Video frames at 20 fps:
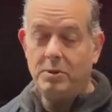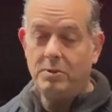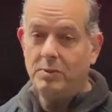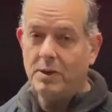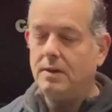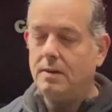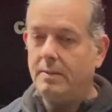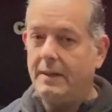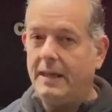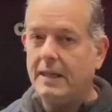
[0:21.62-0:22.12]

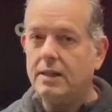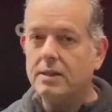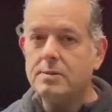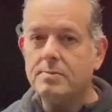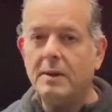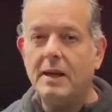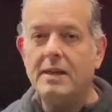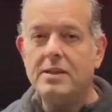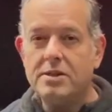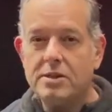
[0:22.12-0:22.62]
where the Beatles
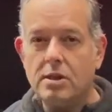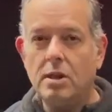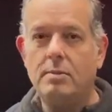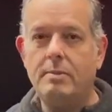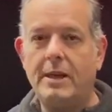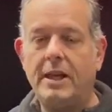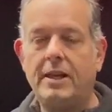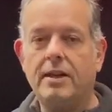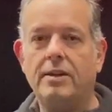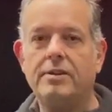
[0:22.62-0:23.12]
played so
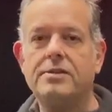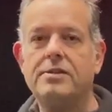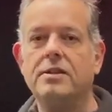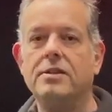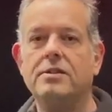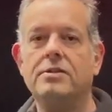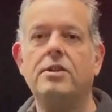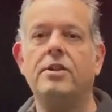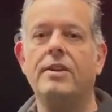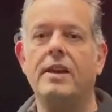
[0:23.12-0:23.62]
many
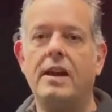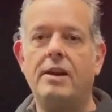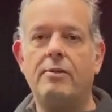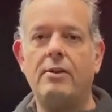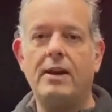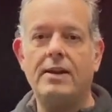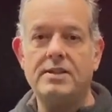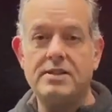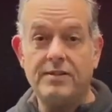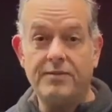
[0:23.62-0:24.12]
concerts on their
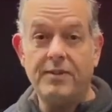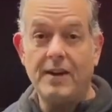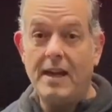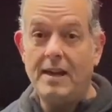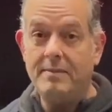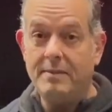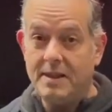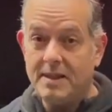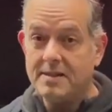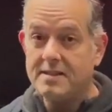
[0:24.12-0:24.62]
rise to
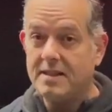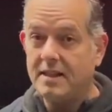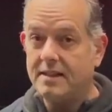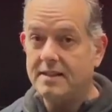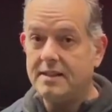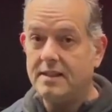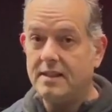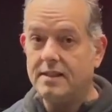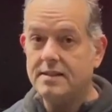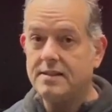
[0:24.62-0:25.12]
fame in the
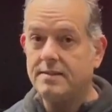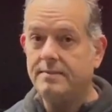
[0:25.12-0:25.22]
60s.